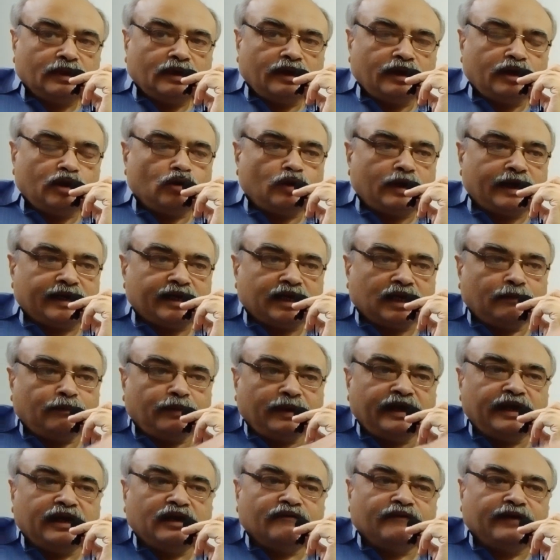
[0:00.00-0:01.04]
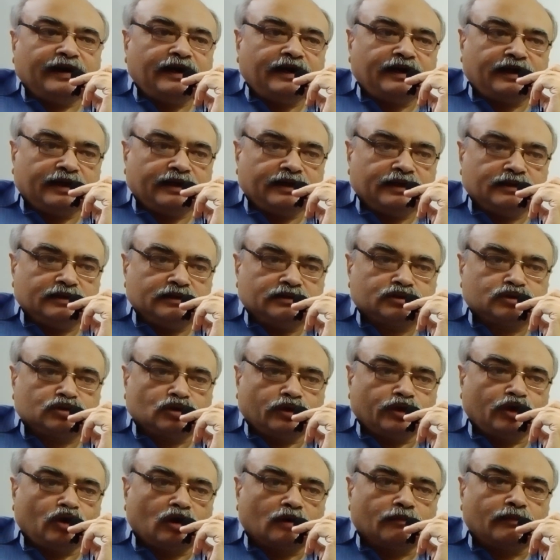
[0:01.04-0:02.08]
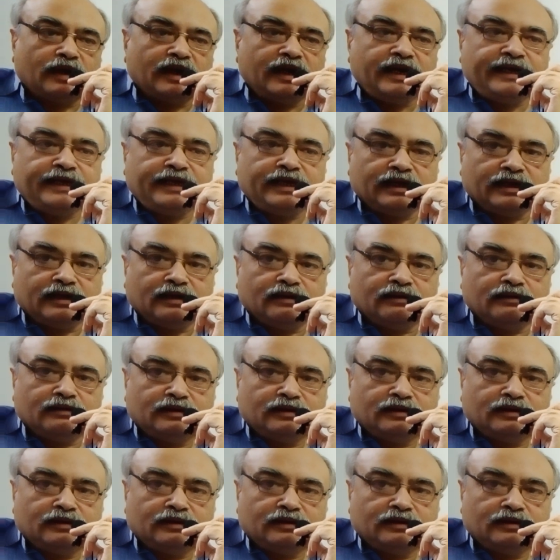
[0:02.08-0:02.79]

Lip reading: You are keeping inventory, so your money